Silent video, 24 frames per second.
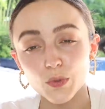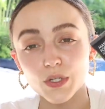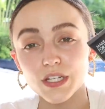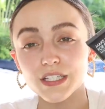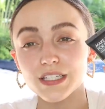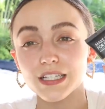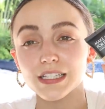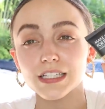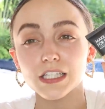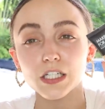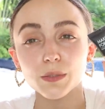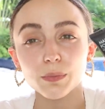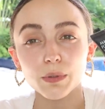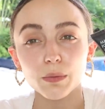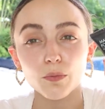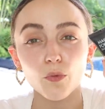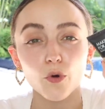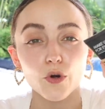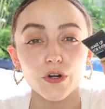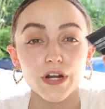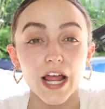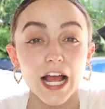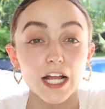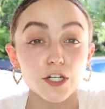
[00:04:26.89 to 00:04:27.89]
one is a little bit
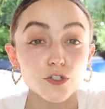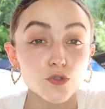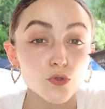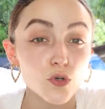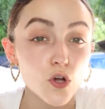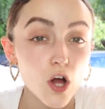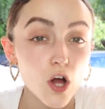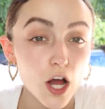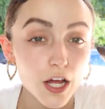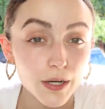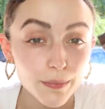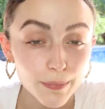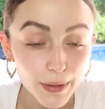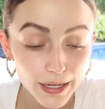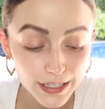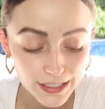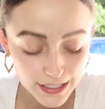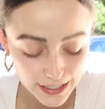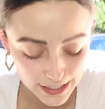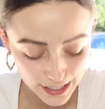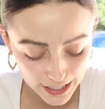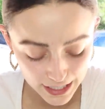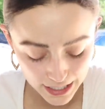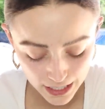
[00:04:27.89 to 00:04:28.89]
more natural on my
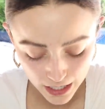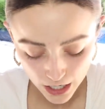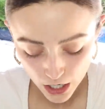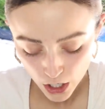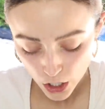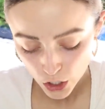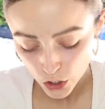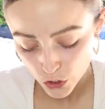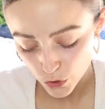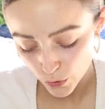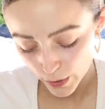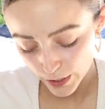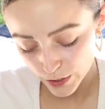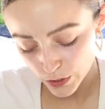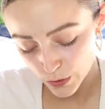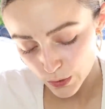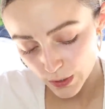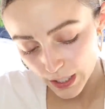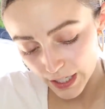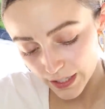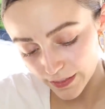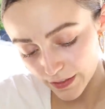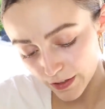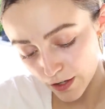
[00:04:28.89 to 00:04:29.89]
skin, so I do
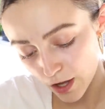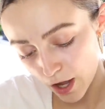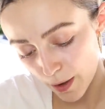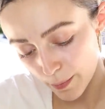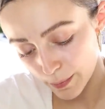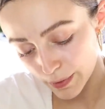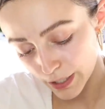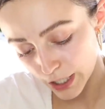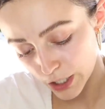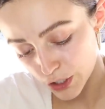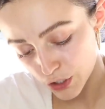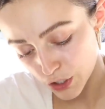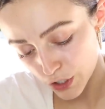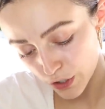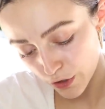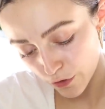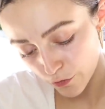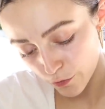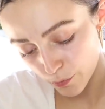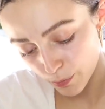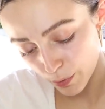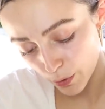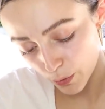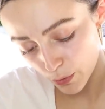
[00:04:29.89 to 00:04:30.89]
like the combination
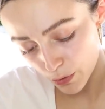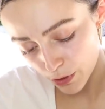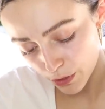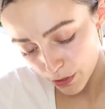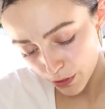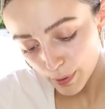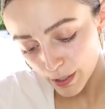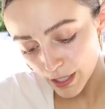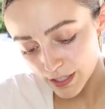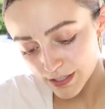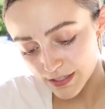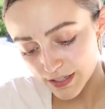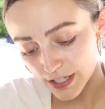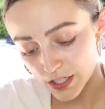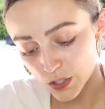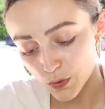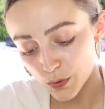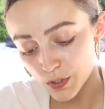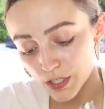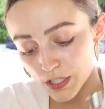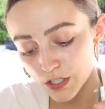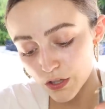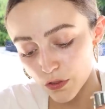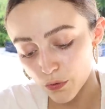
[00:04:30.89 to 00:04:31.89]
of both. Plus this
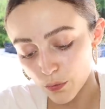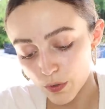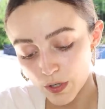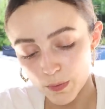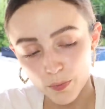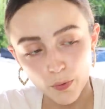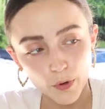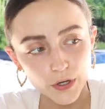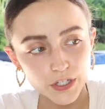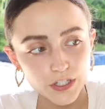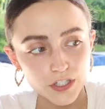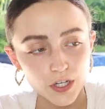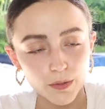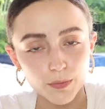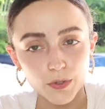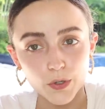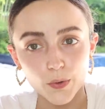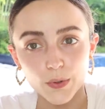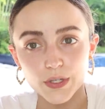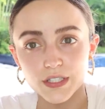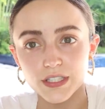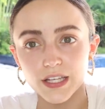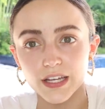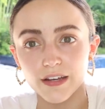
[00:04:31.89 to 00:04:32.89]
one in three point W
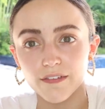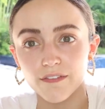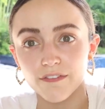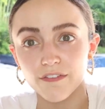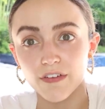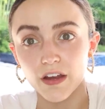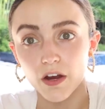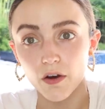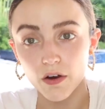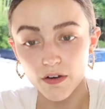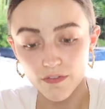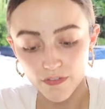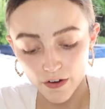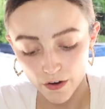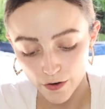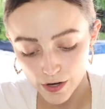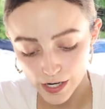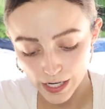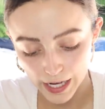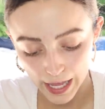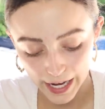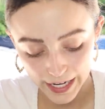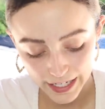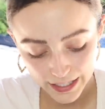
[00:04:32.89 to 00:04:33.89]
is like very, very
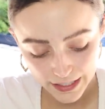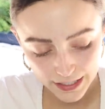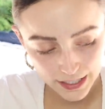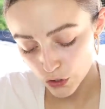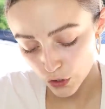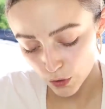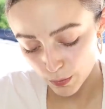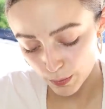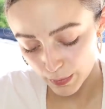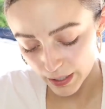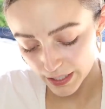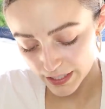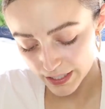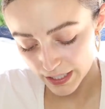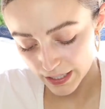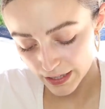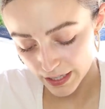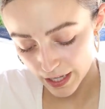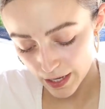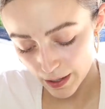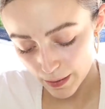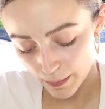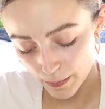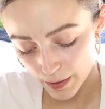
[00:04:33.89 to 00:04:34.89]
light, so mixing
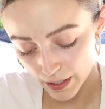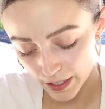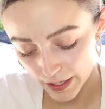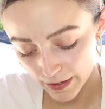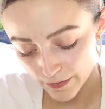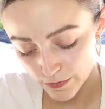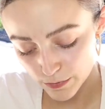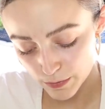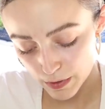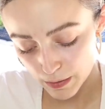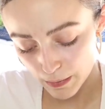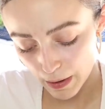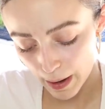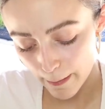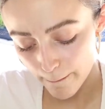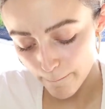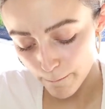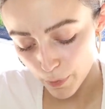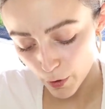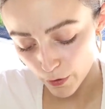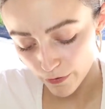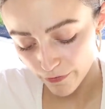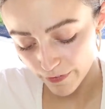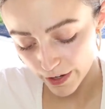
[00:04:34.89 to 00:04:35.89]
them gives me my
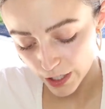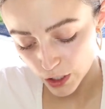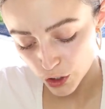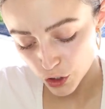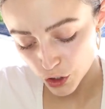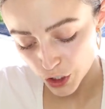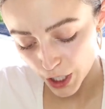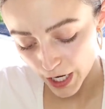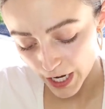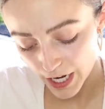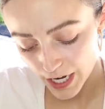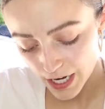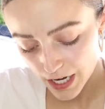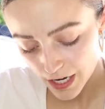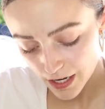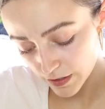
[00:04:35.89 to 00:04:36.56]
perfect shade,